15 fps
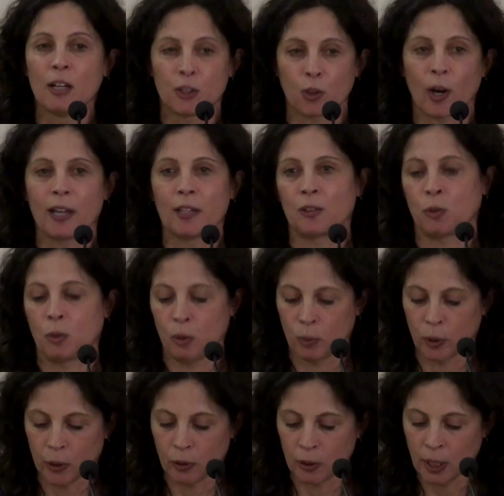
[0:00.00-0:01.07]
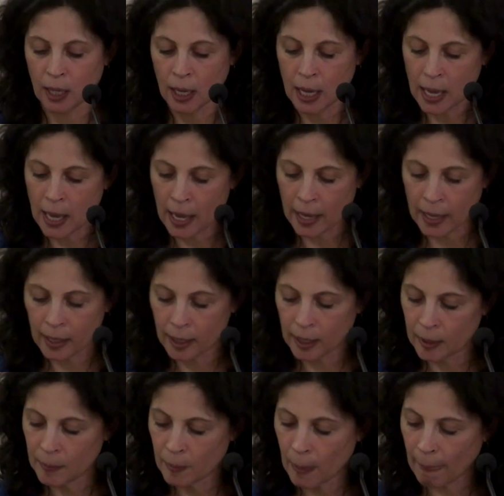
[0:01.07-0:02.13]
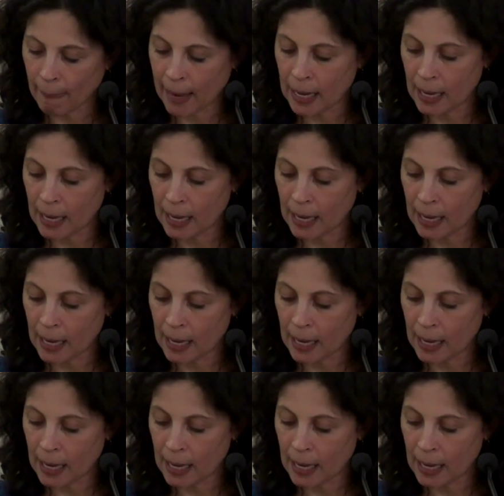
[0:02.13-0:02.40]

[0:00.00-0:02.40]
trying to erode. And